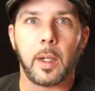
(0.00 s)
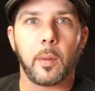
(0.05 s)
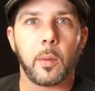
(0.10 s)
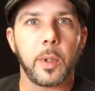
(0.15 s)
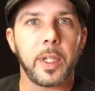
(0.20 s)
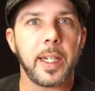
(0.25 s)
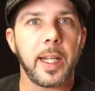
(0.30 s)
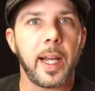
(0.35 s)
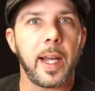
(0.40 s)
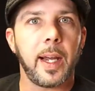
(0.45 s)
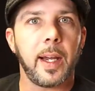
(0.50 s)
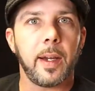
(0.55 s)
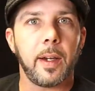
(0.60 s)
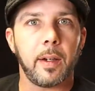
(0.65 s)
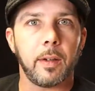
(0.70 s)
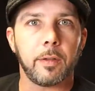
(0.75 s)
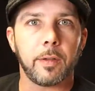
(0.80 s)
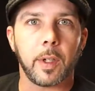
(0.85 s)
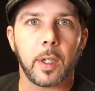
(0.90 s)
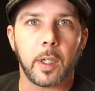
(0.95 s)
We
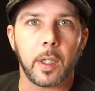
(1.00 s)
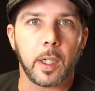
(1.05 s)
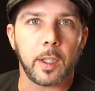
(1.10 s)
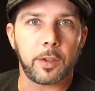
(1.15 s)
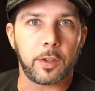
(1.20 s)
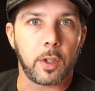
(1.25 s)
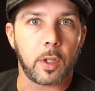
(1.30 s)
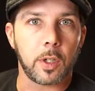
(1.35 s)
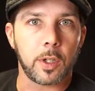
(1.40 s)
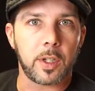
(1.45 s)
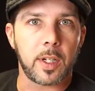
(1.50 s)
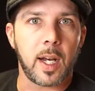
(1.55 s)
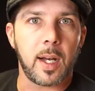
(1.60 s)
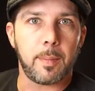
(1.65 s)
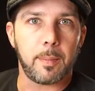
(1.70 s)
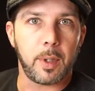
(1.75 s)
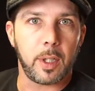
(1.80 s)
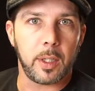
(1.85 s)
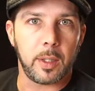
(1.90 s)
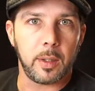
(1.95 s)
have a
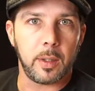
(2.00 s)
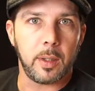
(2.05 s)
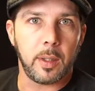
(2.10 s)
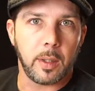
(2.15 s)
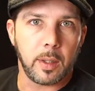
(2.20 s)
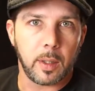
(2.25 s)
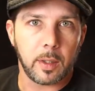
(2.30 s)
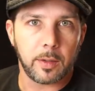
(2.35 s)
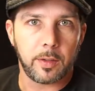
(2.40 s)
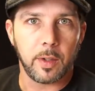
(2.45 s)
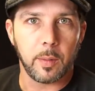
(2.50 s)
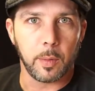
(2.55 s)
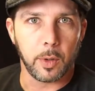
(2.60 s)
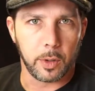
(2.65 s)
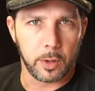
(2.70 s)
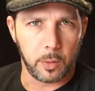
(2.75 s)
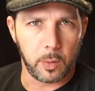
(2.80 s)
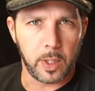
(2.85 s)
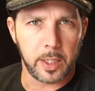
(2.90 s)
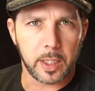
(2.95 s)
start-stop button,
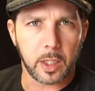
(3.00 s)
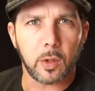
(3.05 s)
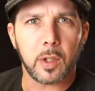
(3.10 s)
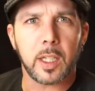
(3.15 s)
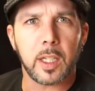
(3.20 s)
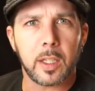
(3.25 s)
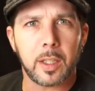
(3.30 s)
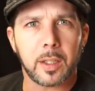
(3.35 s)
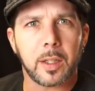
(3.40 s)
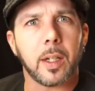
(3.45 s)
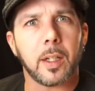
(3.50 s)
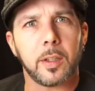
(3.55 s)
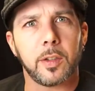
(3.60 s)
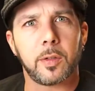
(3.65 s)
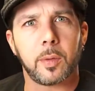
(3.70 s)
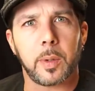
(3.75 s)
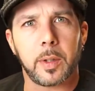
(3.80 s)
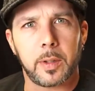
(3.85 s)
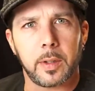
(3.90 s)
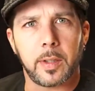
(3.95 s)
similar to what Unique
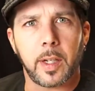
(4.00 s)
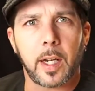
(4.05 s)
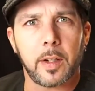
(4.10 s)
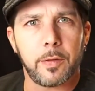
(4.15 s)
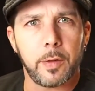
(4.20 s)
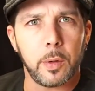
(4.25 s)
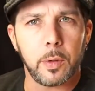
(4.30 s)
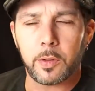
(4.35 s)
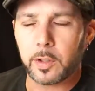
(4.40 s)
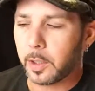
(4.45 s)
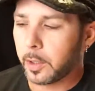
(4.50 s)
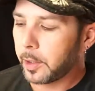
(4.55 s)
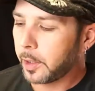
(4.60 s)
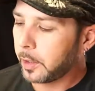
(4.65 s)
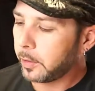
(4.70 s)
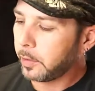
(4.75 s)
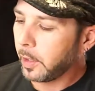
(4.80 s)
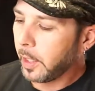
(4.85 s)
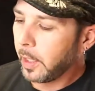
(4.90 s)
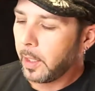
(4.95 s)
does with the Typhoon
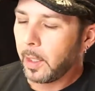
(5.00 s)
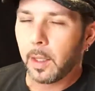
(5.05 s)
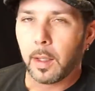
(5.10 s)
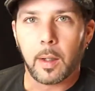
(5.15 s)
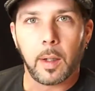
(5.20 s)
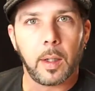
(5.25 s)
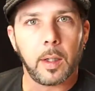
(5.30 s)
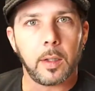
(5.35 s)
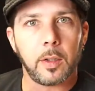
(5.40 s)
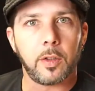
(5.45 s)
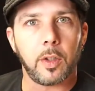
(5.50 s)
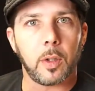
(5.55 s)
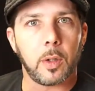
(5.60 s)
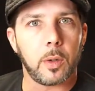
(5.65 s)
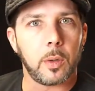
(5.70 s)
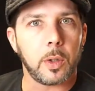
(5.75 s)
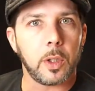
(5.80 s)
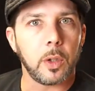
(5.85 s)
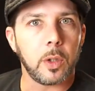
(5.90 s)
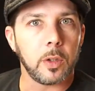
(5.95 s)
series,
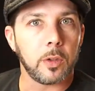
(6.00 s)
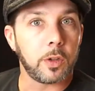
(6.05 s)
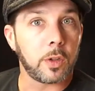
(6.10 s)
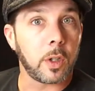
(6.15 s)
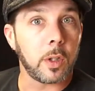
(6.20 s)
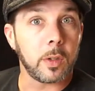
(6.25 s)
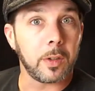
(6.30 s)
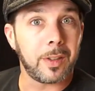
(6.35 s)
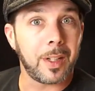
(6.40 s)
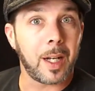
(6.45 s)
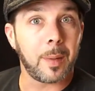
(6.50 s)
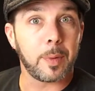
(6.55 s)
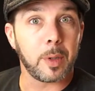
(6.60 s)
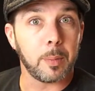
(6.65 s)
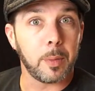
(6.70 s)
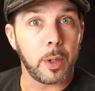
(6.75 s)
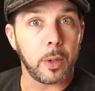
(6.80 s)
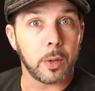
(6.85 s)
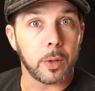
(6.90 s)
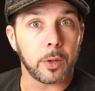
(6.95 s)
so you can start and stop your
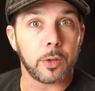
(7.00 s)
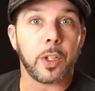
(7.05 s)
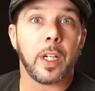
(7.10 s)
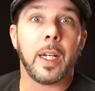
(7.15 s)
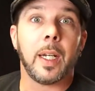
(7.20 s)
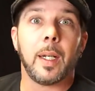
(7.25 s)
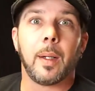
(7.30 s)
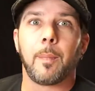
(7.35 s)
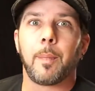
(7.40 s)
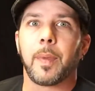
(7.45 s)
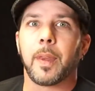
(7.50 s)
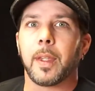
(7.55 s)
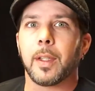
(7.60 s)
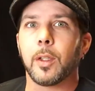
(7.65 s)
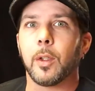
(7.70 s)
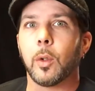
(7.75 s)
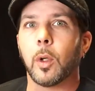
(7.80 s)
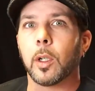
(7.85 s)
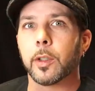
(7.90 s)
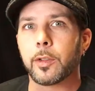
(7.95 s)
motors.
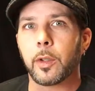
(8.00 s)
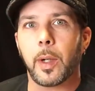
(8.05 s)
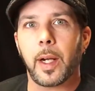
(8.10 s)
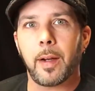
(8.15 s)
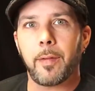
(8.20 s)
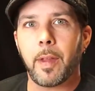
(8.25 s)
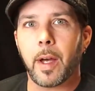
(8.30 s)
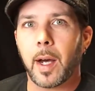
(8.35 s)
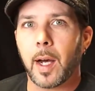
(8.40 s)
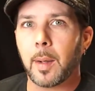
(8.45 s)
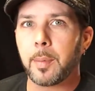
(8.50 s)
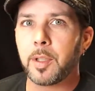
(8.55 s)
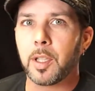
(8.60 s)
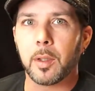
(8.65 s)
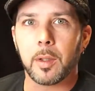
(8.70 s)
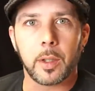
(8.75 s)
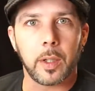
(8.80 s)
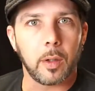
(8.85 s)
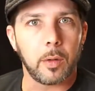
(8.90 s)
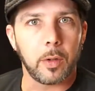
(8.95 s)
You also have the
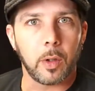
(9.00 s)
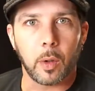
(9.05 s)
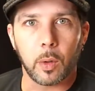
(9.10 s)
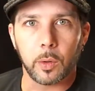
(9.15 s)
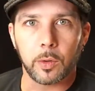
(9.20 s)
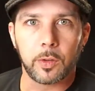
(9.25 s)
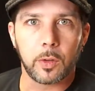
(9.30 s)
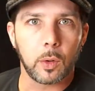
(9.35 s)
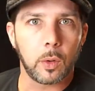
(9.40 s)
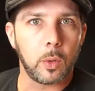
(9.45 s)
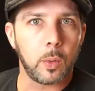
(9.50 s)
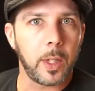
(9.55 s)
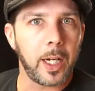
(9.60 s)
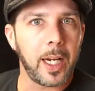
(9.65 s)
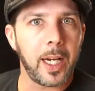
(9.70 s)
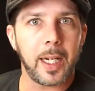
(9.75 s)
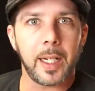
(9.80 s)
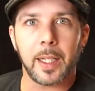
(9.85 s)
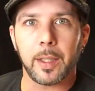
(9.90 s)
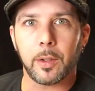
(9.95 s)
option to go the old school
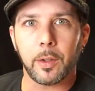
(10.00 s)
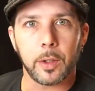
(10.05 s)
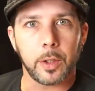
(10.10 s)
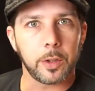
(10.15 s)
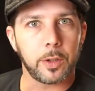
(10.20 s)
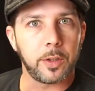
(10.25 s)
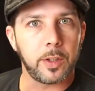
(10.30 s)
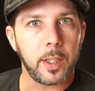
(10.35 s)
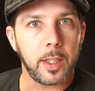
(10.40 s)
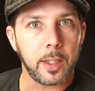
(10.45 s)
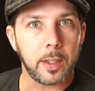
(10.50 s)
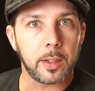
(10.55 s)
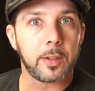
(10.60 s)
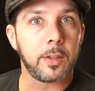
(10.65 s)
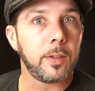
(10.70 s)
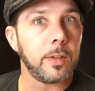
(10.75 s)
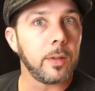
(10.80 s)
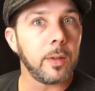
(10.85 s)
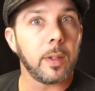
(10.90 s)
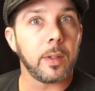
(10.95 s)
way and do your
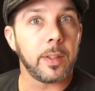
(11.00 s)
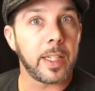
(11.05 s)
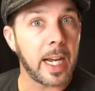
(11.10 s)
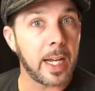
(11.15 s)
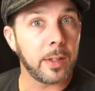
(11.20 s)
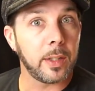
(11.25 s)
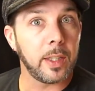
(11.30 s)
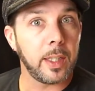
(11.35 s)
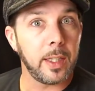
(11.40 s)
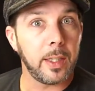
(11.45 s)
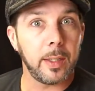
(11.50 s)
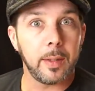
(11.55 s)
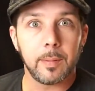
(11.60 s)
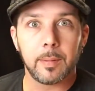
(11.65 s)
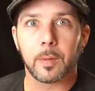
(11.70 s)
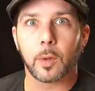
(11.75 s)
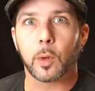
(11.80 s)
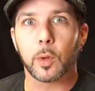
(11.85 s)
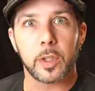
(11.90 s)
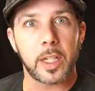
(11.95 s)
sticks down and in
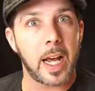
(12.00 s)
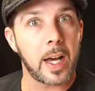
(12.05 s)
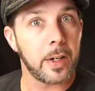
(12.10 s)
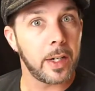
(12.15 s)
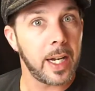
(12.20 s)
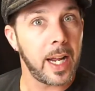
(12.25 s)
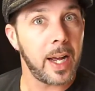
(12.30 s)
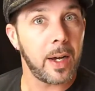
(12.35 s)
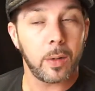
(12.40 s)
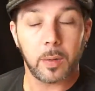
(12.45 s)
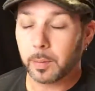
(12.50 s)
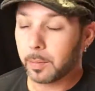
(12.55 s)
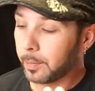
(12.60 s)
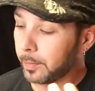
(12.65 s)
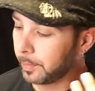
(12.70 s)
or down and out.